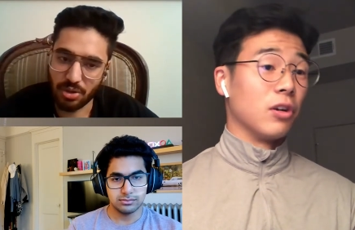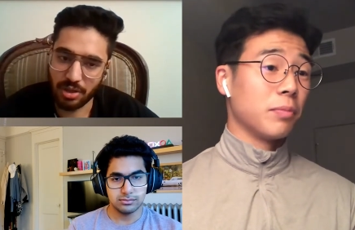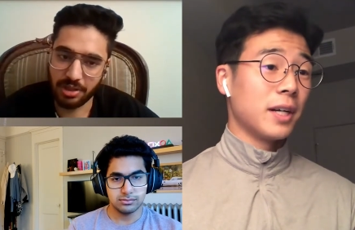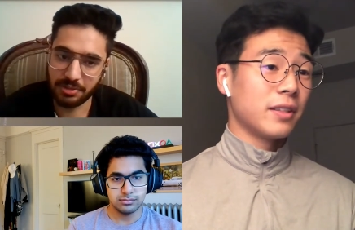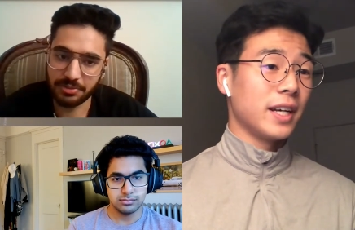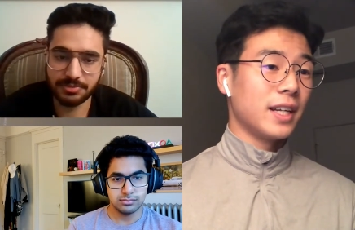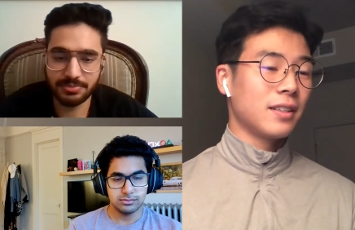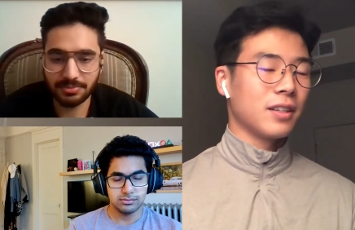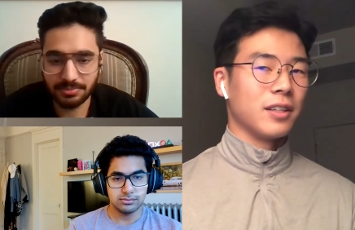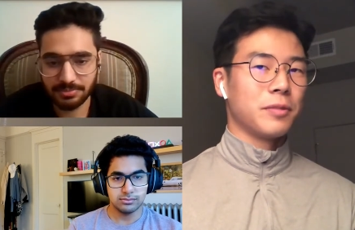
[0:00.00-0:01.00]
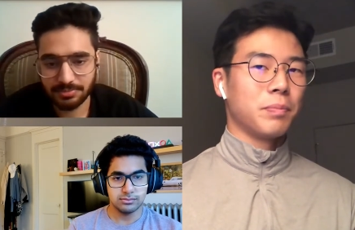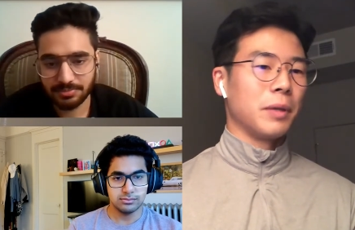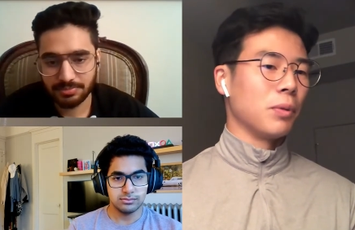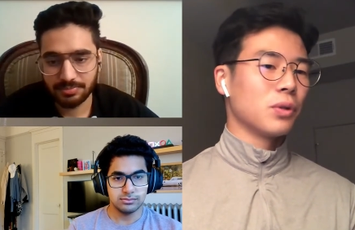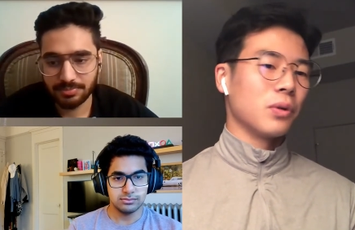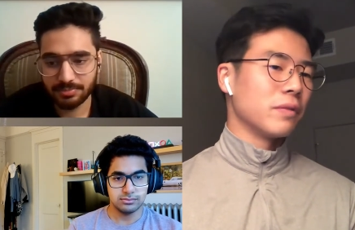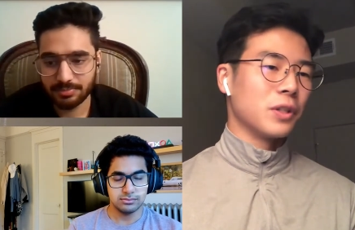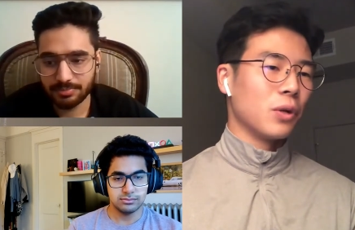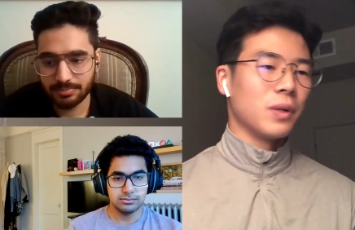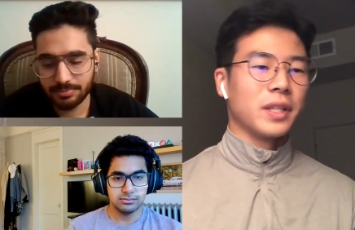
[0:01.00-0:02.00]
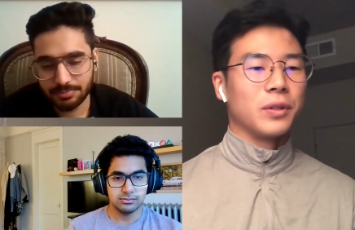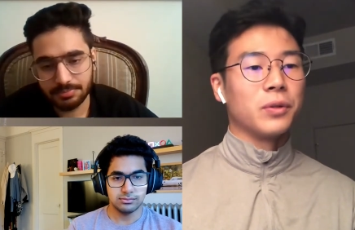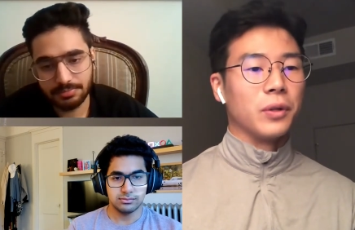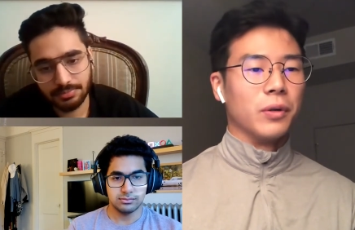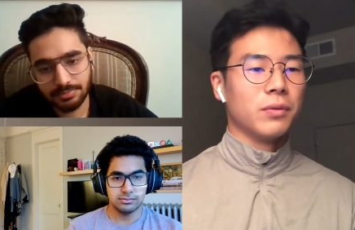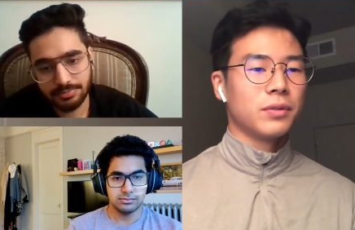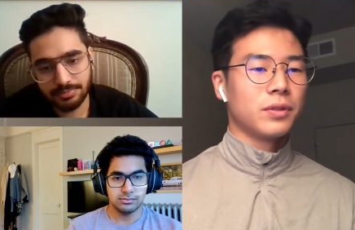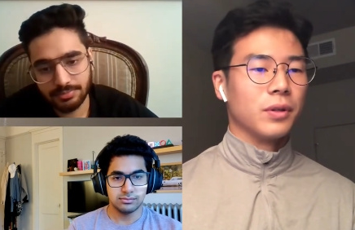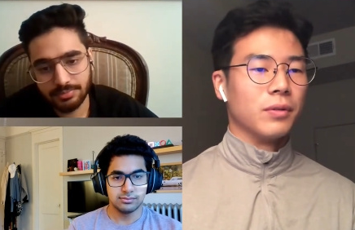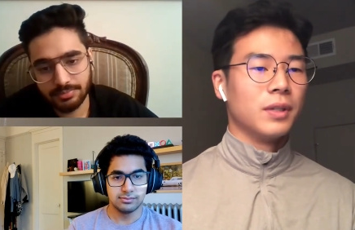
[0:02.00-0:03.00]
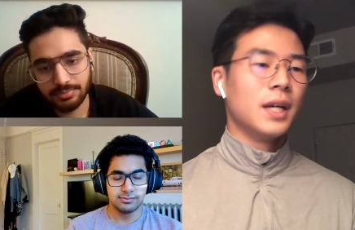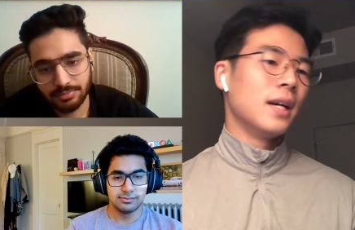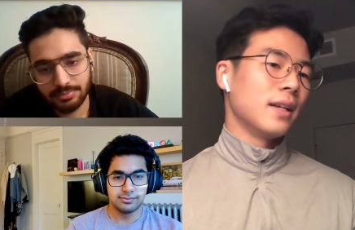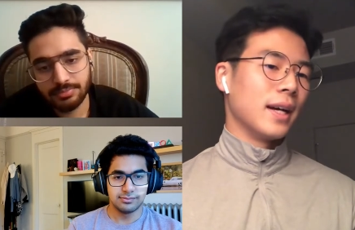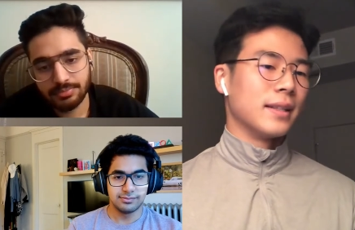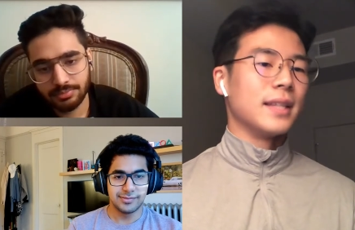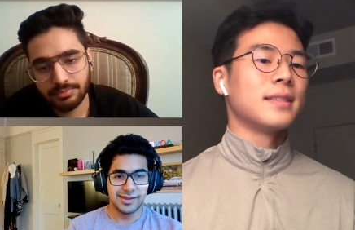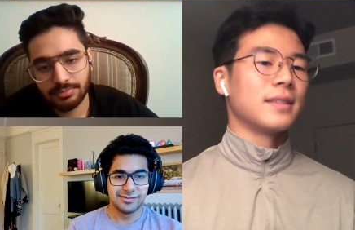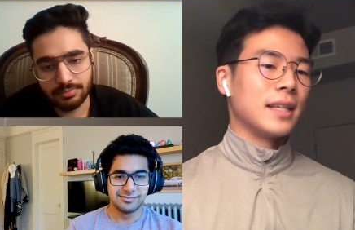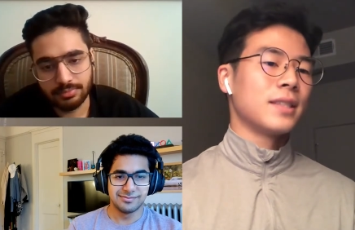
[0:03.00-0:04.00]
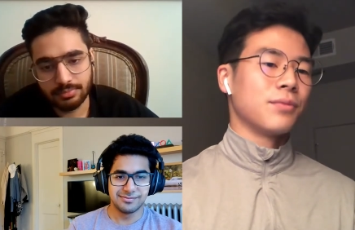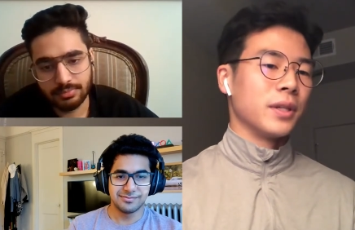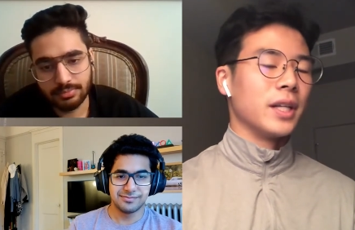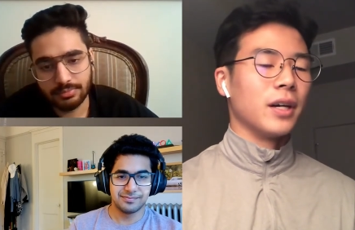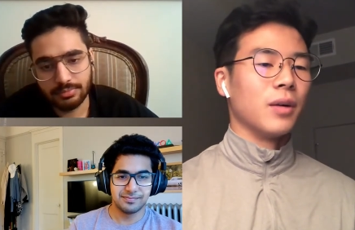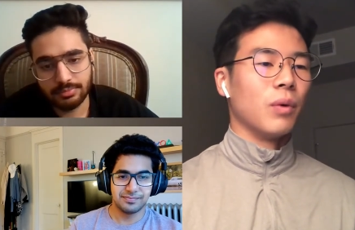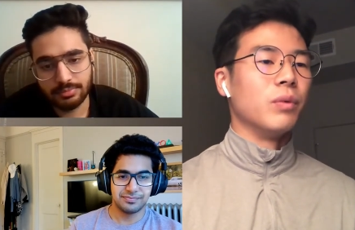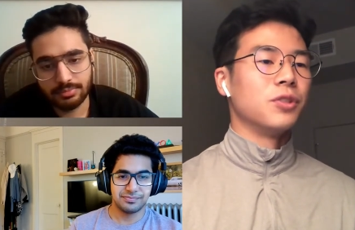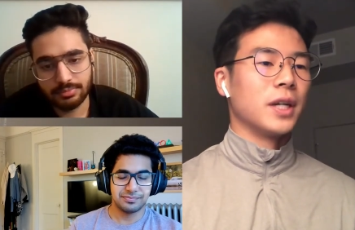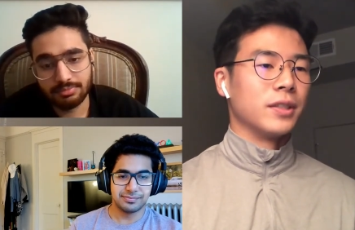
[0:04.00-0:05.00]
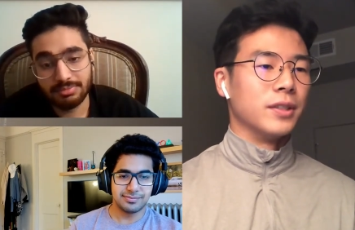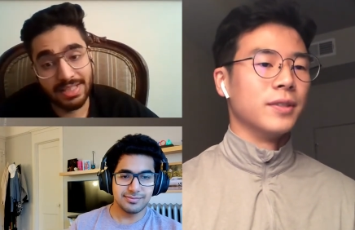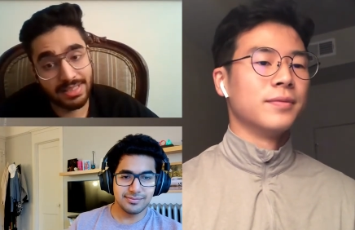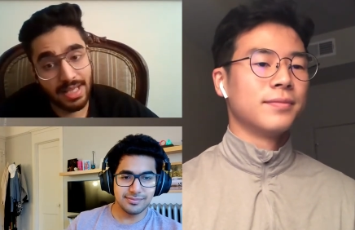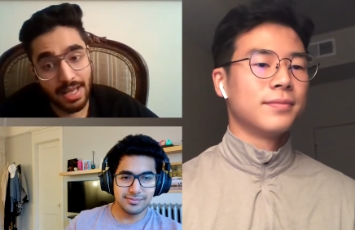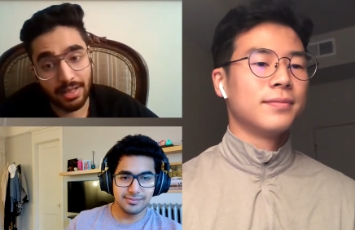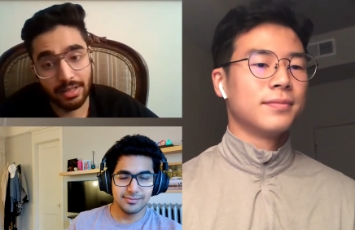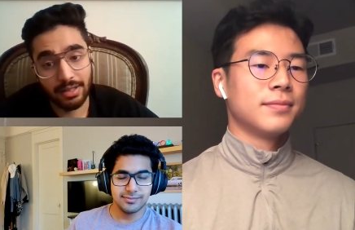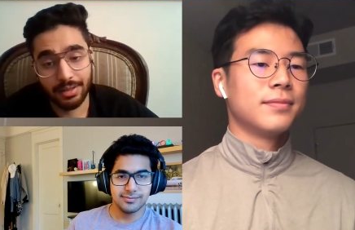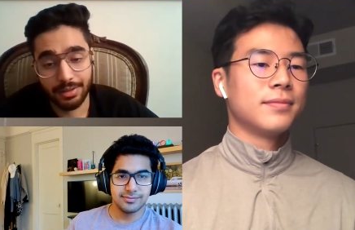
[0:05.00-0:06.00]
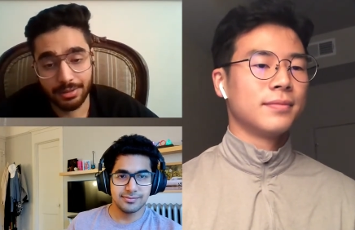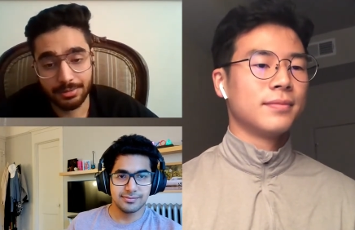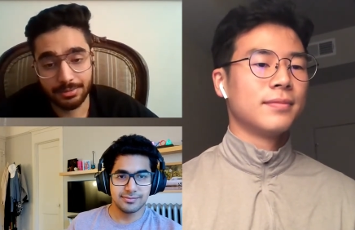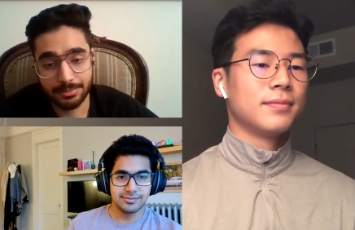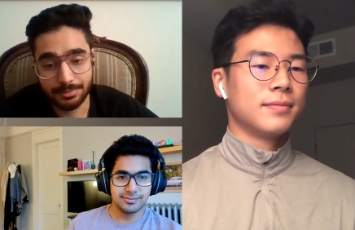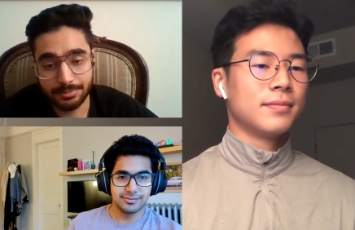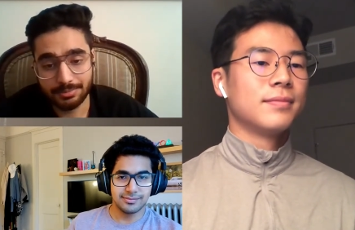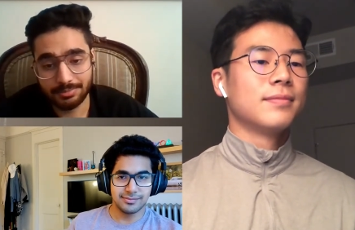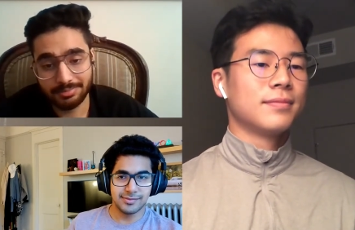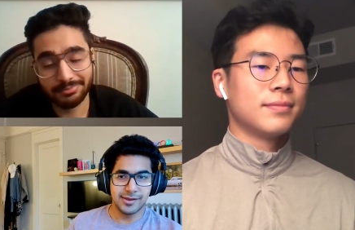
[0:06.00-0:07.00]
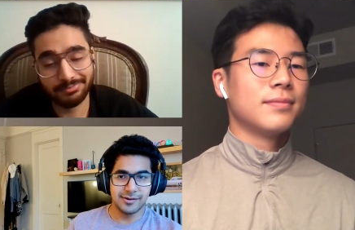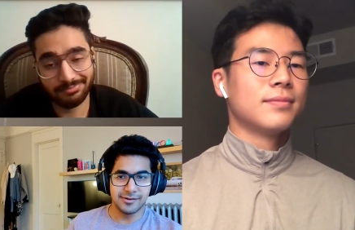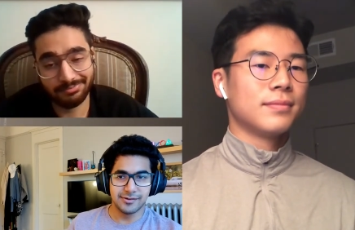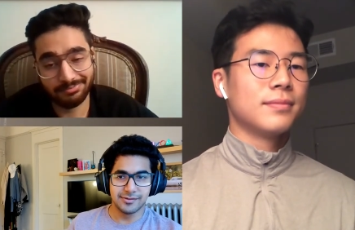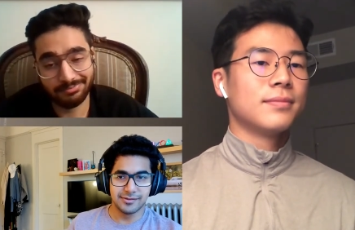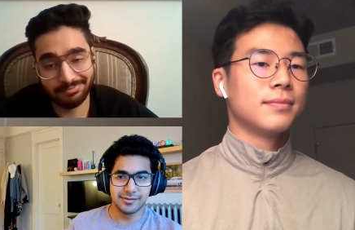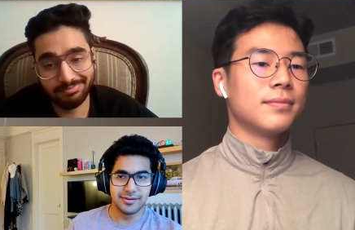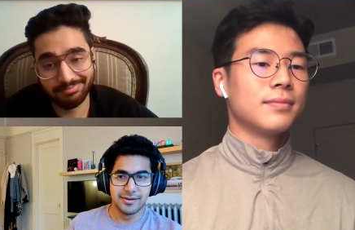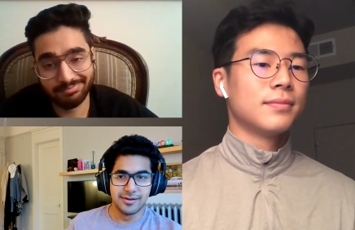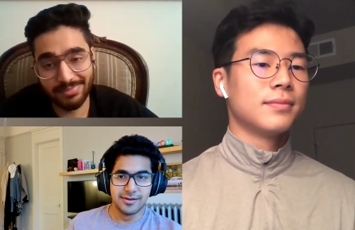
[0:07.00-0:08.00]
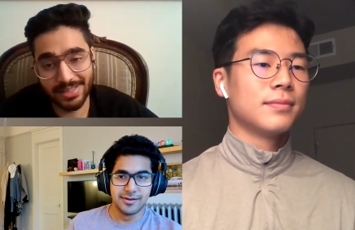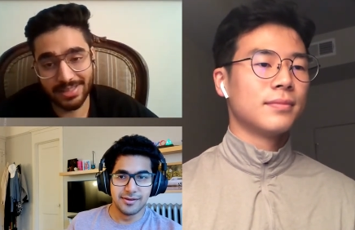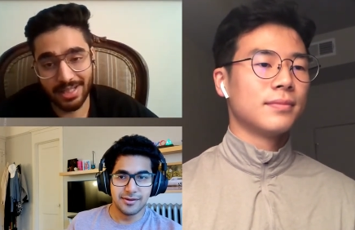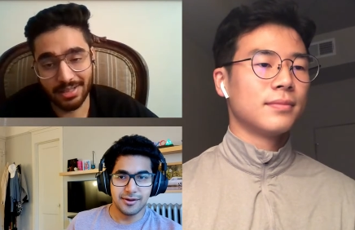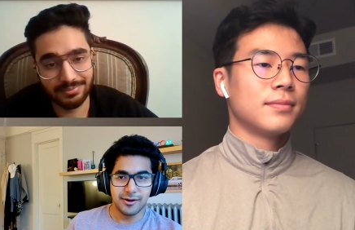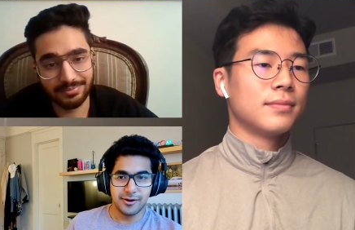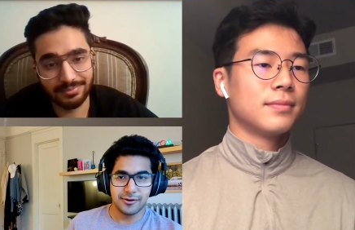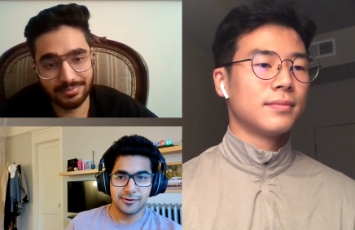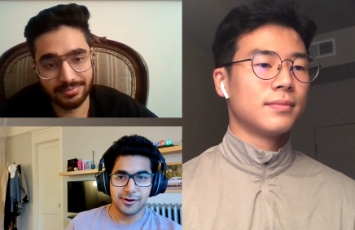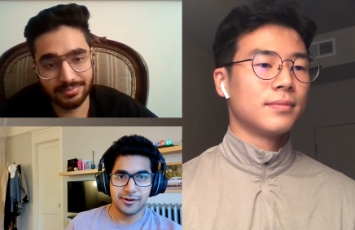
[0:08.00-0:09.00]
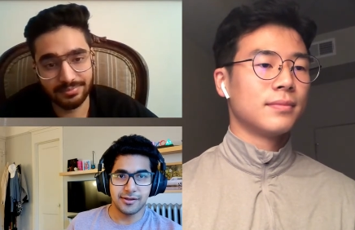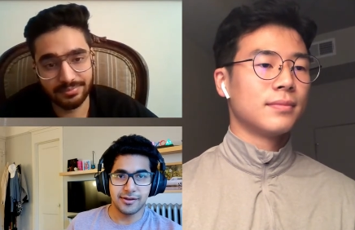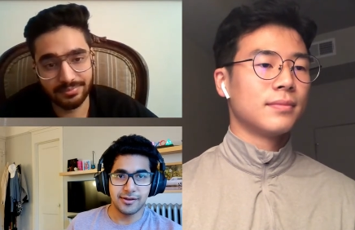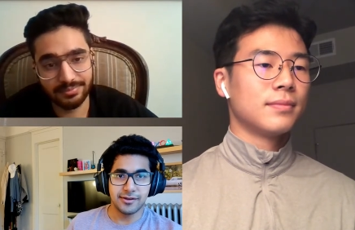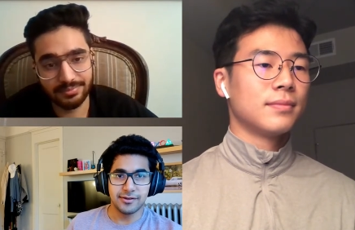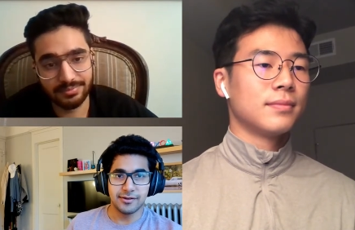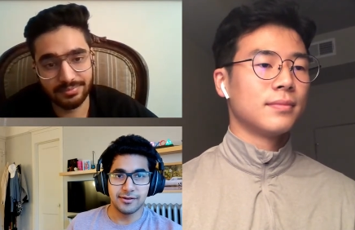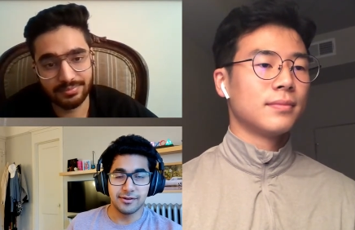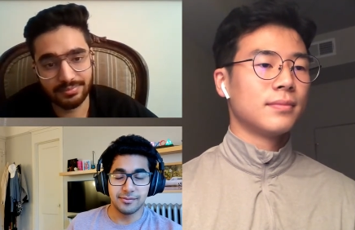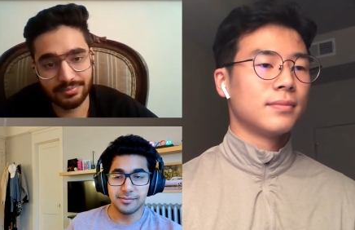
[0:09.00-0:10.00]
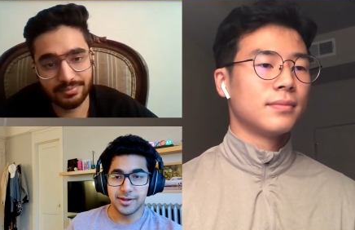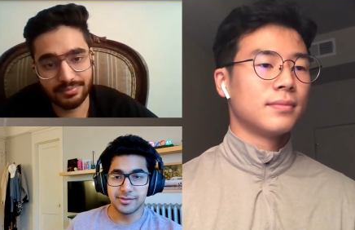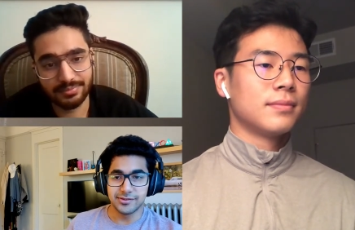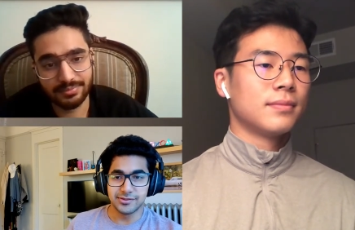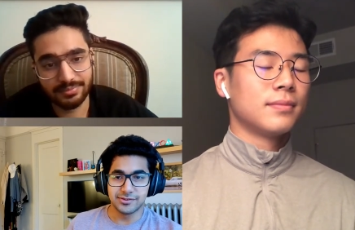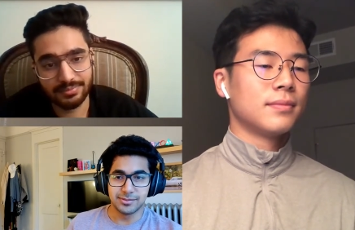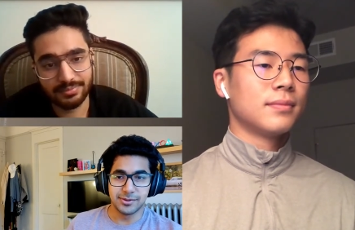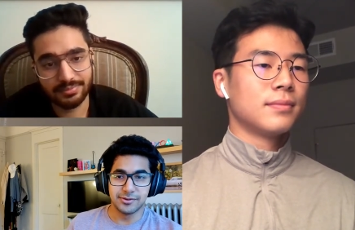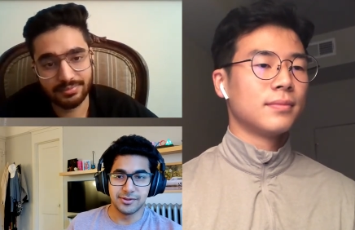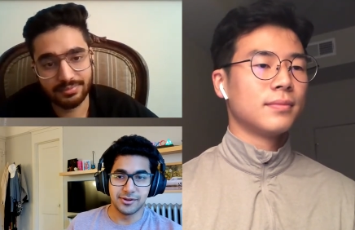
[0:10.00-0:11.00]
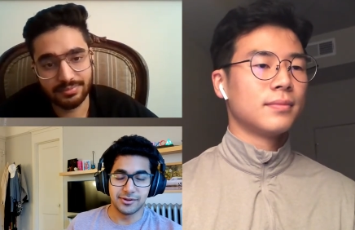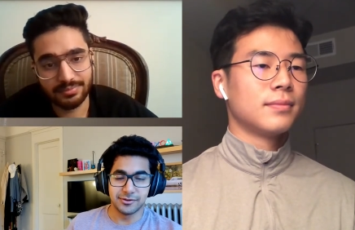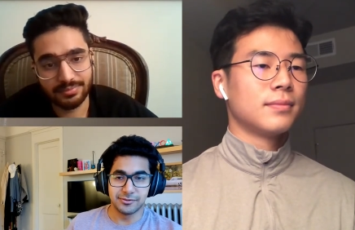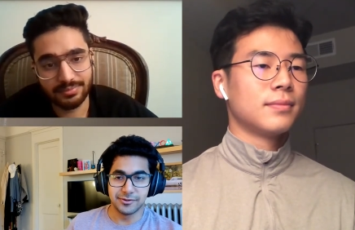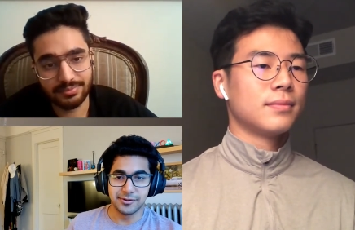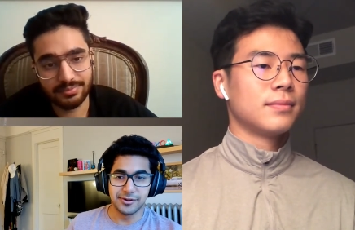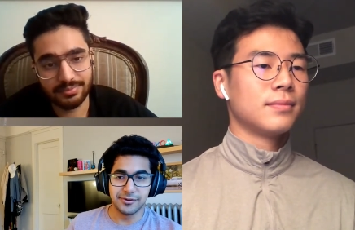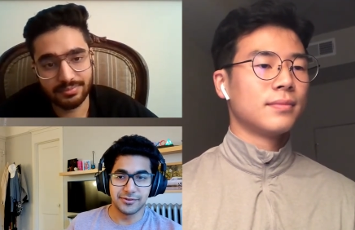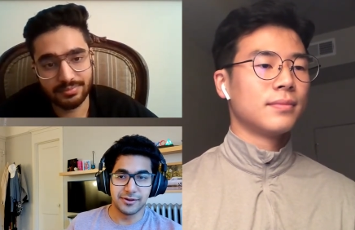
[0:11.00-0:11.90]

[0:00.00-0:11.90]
Speaker 1: about that totally. because people don't even know what they don't know so yeah that's that's really uh, what we try to do
Speaker 2: exactly yeah exactly
Speaker 3: all right and Man, this has been like a really